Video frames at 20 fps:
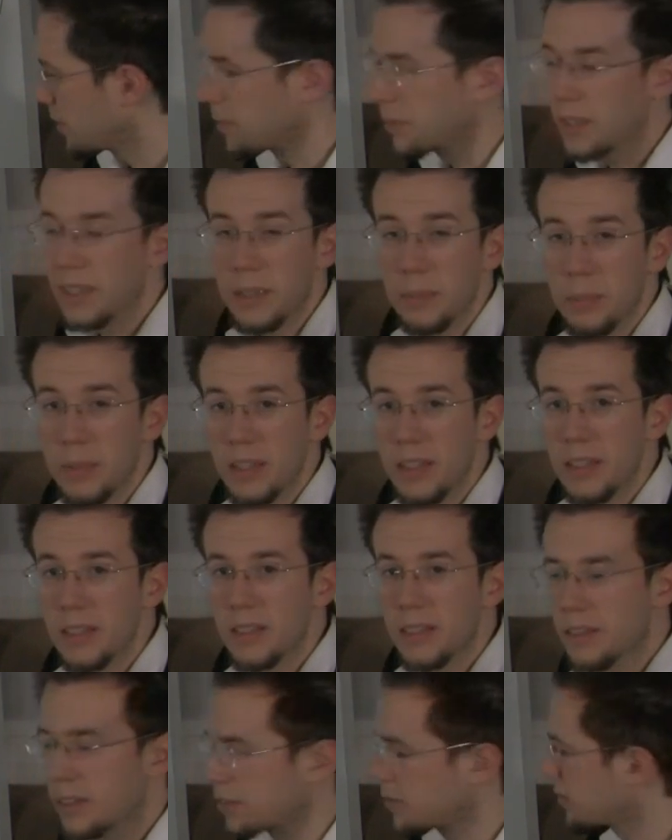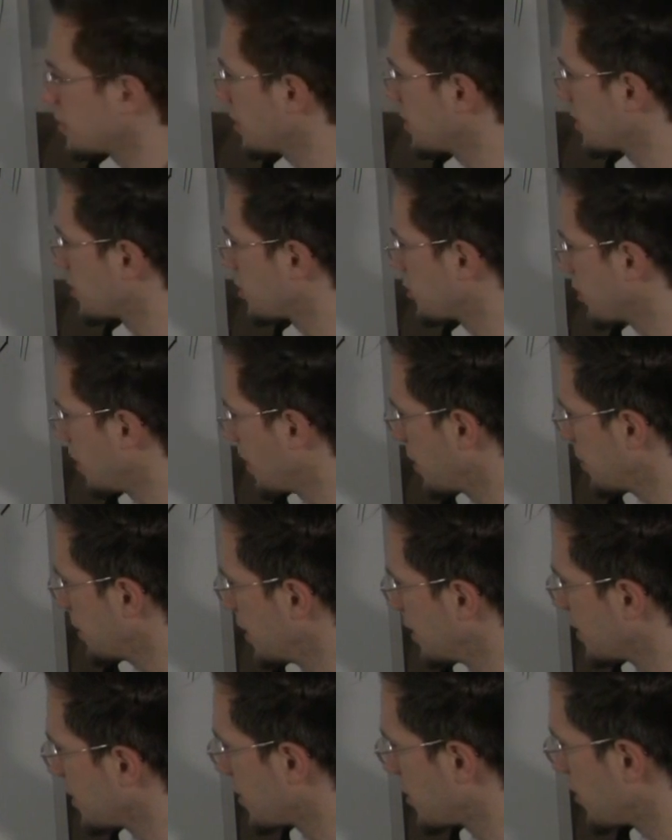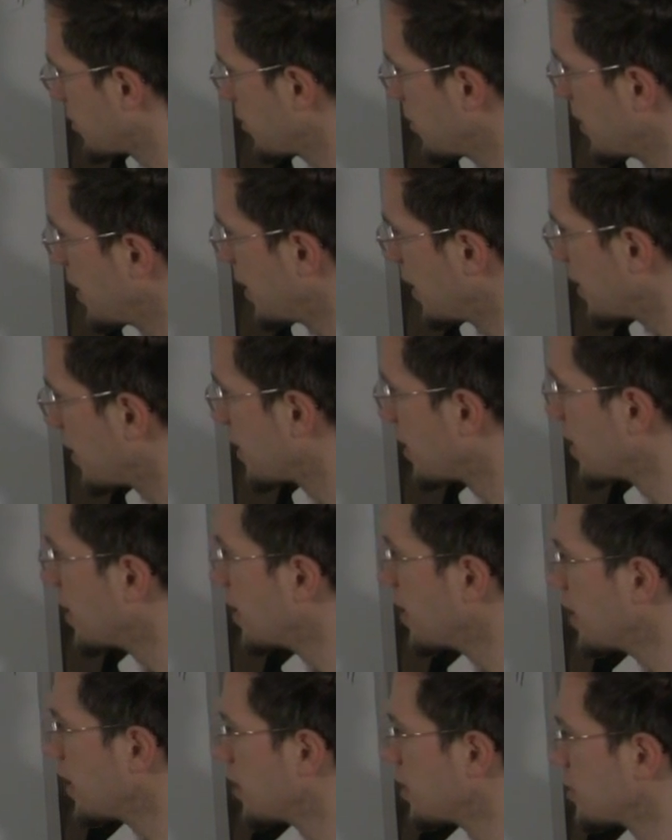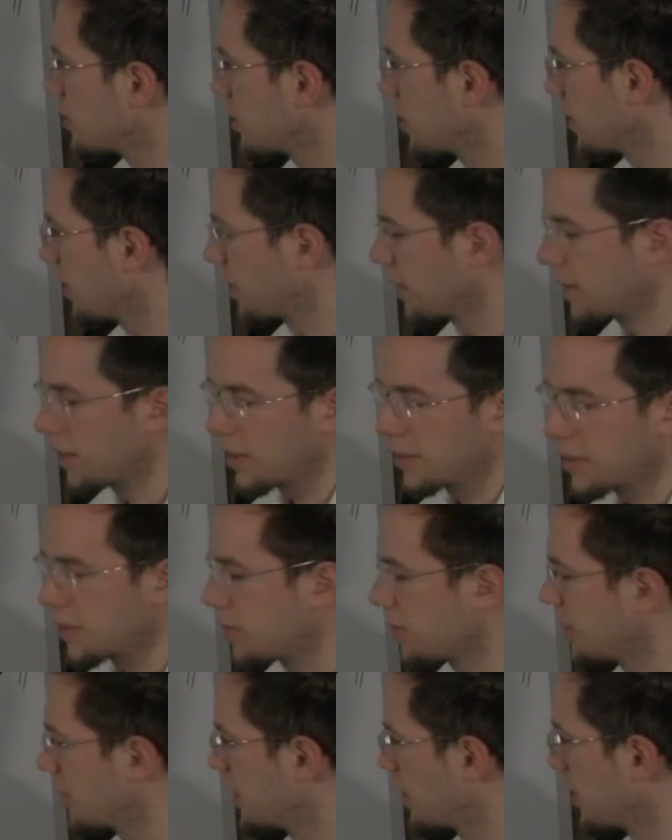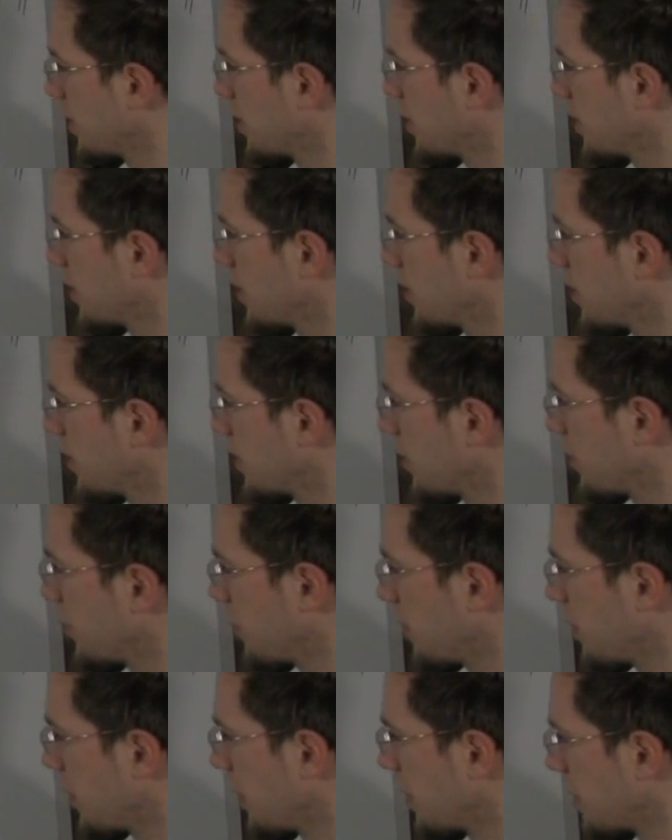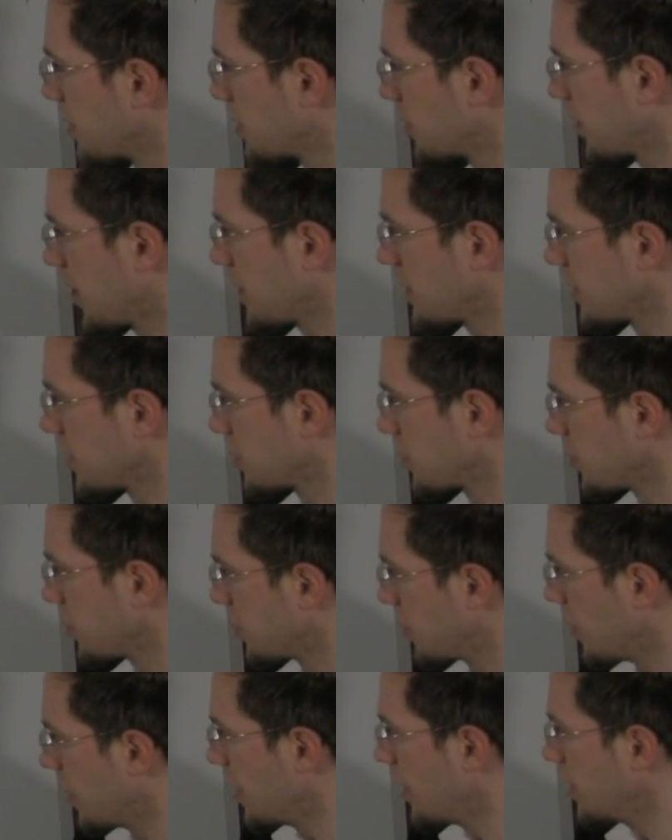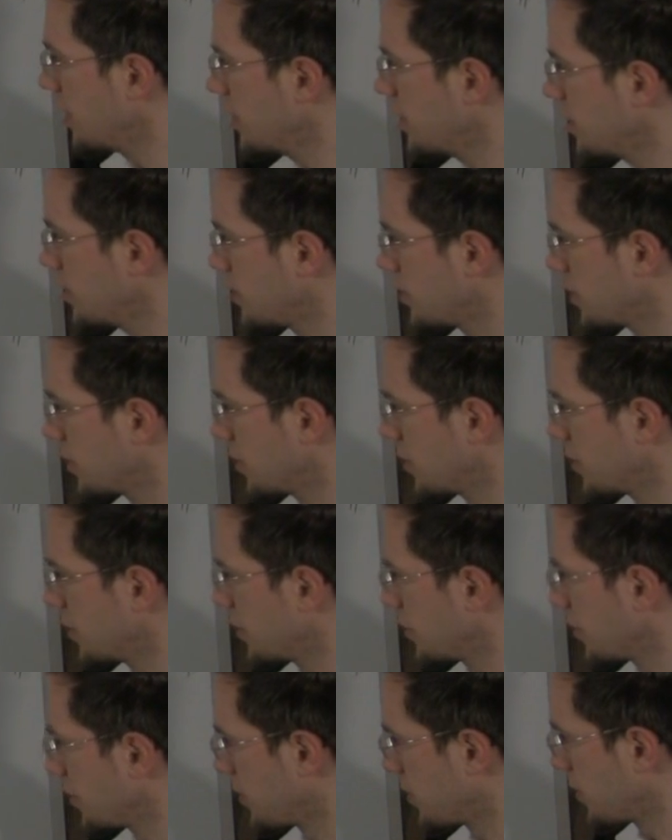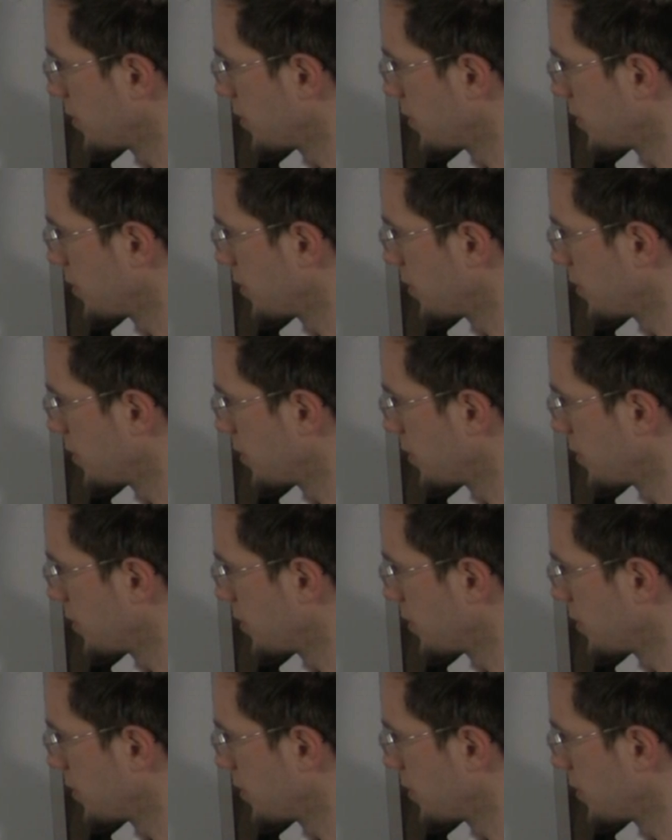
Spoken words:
the weak beat, or sorry, the strong beat, the 3. So, or not the 3, the 4, because it's 1, 2,